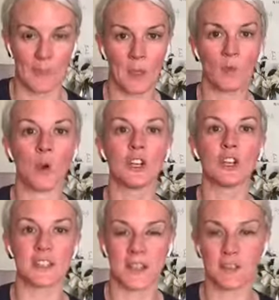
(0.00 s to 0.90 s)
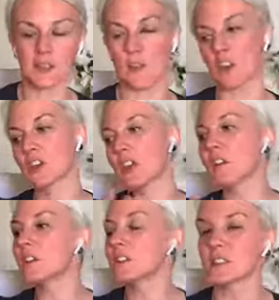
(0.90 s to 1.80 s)
What are you telling yourself? Are you
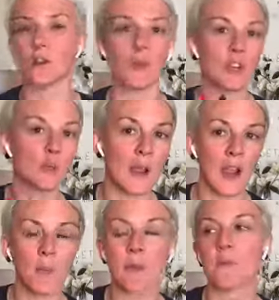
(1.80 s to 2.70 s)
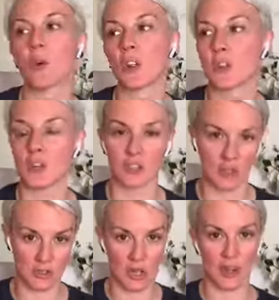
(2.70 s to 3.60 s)
telling yourself when you wake up in the morning that you're
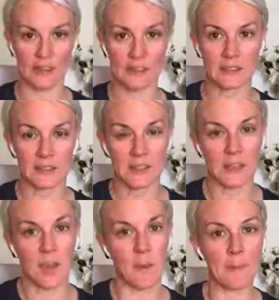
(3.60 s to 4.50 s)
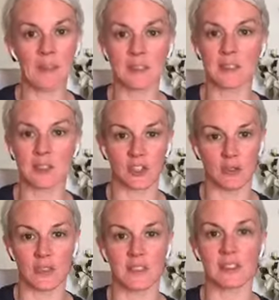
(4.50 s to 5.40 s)
too tired? Happiness is a
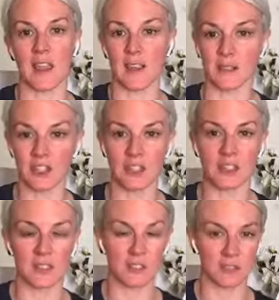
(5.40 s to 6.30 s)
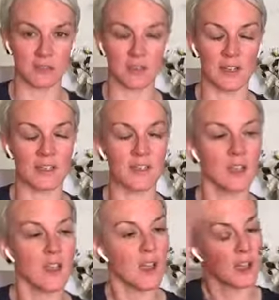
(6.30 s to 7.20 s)
choice. Energy is a choice.
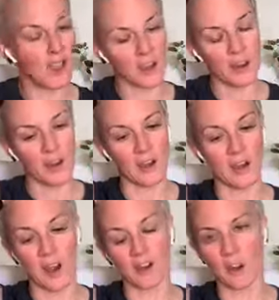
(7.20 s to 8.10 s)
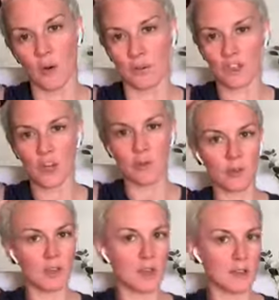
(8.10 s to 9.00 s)
I I know I've shared
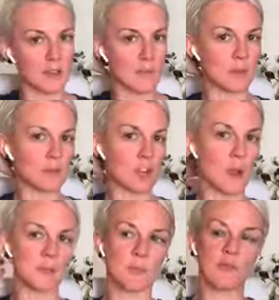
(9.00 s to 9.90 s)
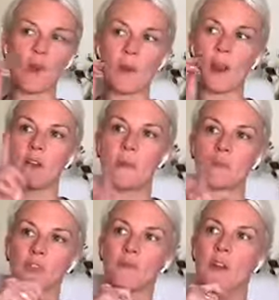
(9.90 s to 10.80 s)
guys a number of times before, but I remember
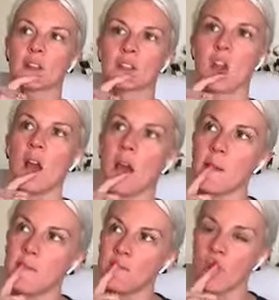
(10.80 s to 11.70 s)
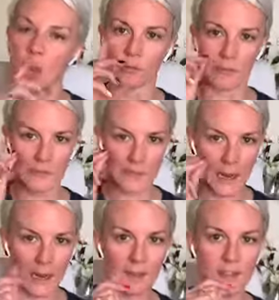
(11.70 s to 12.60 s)
the first time I really
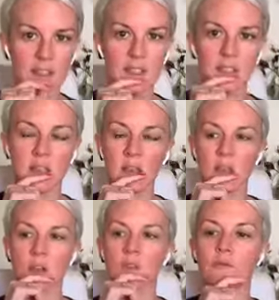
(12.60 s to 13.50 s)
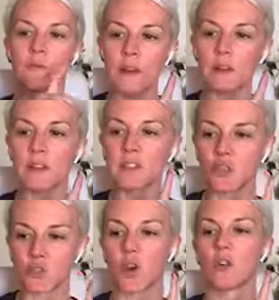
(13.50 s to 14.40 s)
had this very
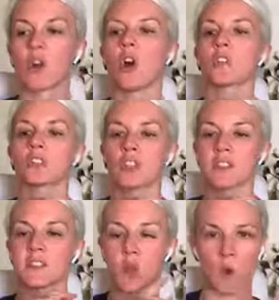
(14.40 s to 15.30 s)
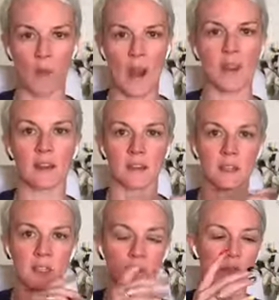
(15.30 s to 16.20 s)
strong conscious
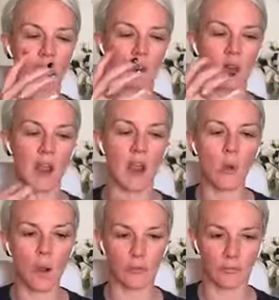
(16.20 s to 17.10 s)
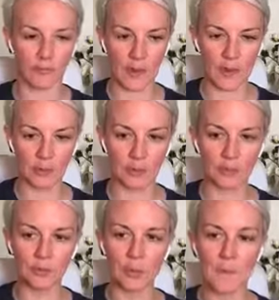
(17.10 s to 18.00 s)
awareness that how I
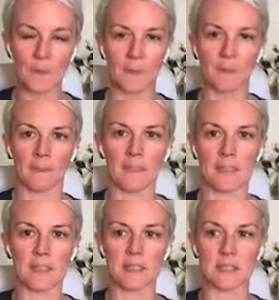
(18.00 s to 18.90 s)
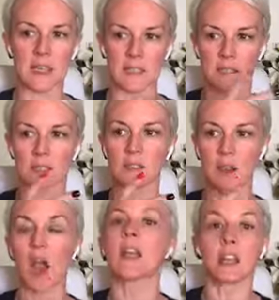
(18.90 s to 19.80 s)
feel is is
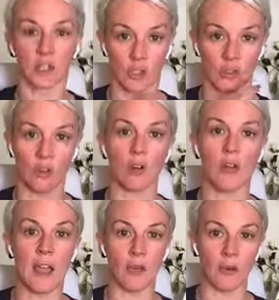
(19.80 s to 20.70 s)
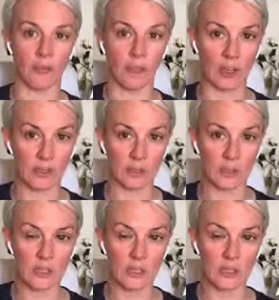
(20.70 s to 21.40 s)
I can control how I feel.